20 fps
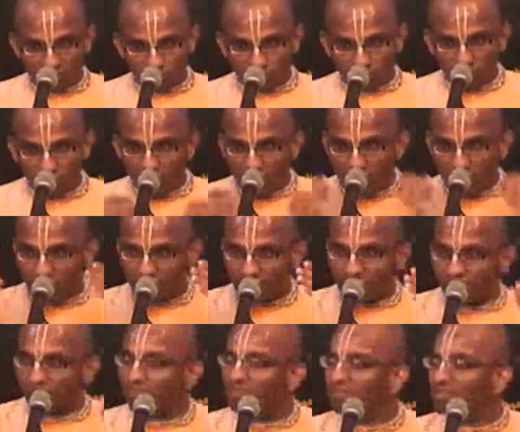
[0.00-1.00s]
is very
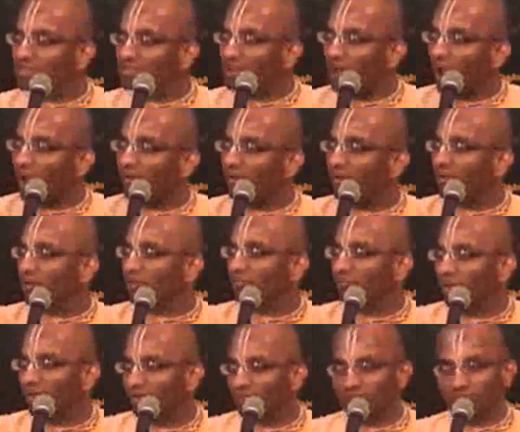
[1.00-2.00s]
intensely
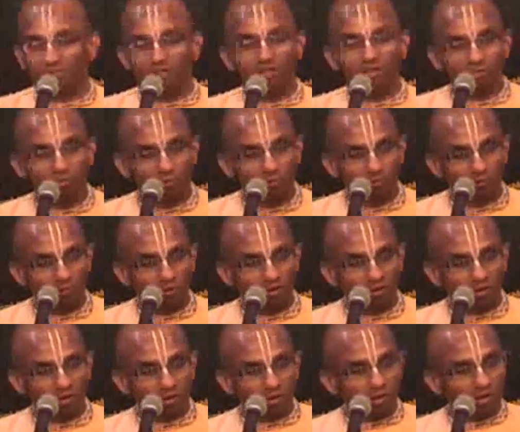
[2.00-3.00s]
identifying with the hero.
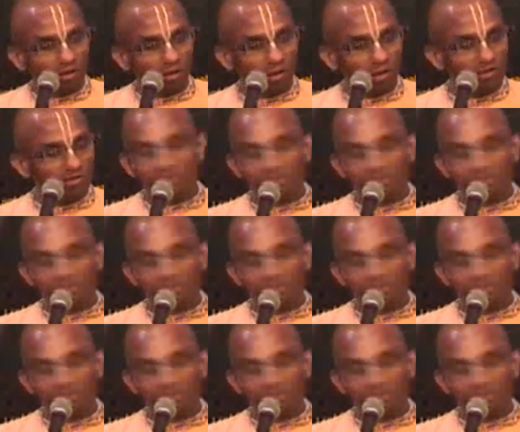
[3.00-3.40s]
And